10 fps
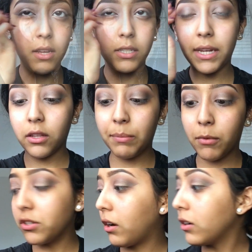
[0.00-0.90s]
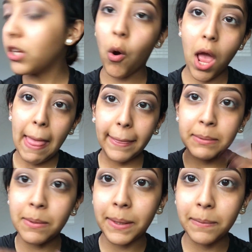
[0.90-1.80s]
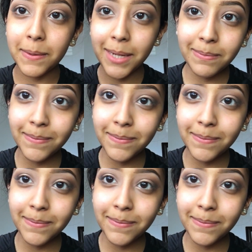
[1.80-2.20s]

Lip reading: And I had to switch cameras because my other